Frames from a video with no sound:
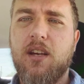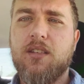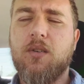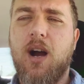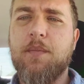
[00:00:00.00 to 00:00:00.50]

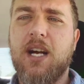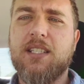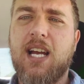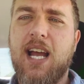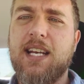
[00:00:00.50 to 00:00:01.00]
So I'm not
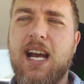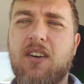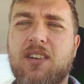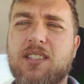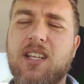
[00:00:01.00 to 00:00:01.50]
tied
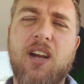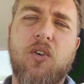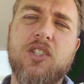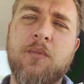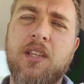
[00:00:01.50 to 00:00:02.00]
down, because like
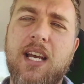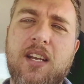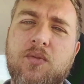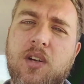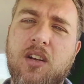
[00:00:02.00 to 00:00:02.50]
ultimately I
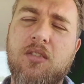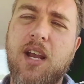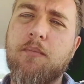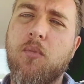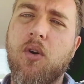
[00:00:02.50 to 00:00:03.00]
just want to
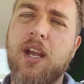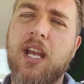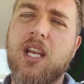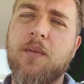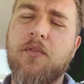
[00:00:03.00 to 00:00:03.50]
create more
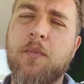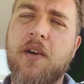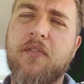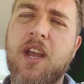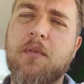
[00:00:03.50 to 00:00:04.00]
income for
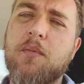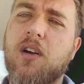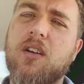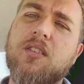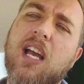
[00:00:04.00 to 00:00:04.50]
my family, but
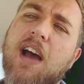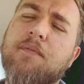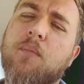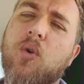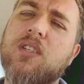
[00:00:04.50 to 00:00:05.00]
also have
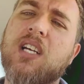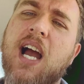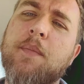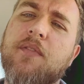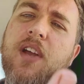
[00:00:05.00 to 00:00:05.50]
more
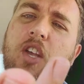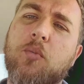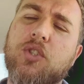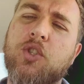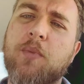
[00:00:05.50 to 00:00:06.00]
time
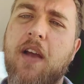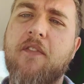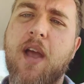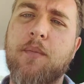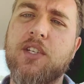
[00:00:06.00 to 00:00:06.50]
available to my
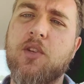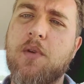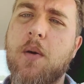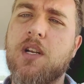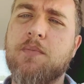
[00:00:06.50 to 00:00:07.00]
family to
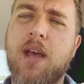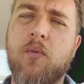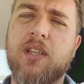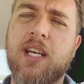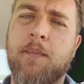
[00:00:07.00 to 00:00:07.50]
be able to
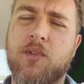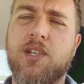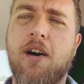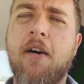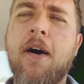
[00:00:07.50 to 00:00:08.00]
spend with them.
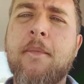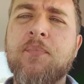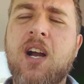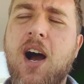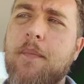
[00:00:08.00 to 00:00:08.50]
So
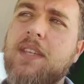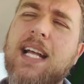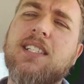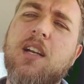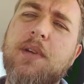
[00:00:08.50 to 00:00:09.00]

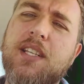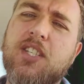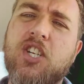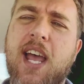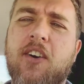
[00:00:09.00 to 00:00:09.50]
that's going to be
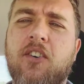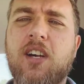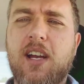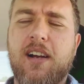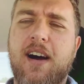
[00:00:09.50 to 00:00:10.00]
this channel.
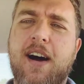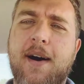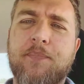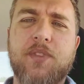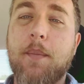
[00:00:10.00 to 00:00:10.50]

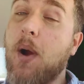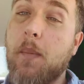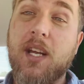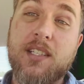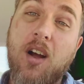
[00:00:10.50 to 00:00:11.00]
I'm
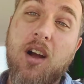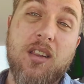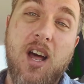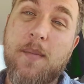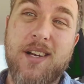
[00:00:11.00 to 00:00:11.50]
probably going to talk a
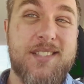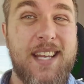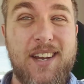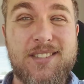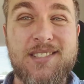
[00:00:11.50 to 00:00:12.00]
lot about
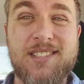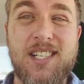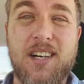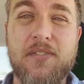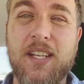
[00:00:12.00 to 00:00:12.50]
sales and
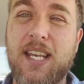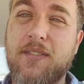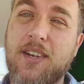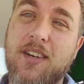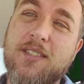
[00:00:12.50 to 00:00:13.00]
stuff and
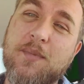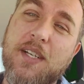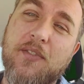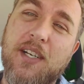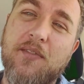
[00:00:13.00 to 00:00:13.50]
give y'all some
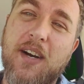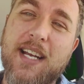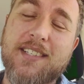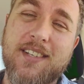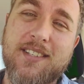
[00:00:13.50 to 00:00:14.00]
different
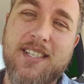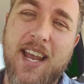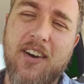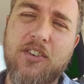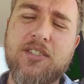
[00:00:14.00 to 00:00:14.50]
advice on
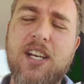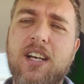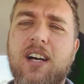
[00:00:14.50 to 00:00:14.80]
sales.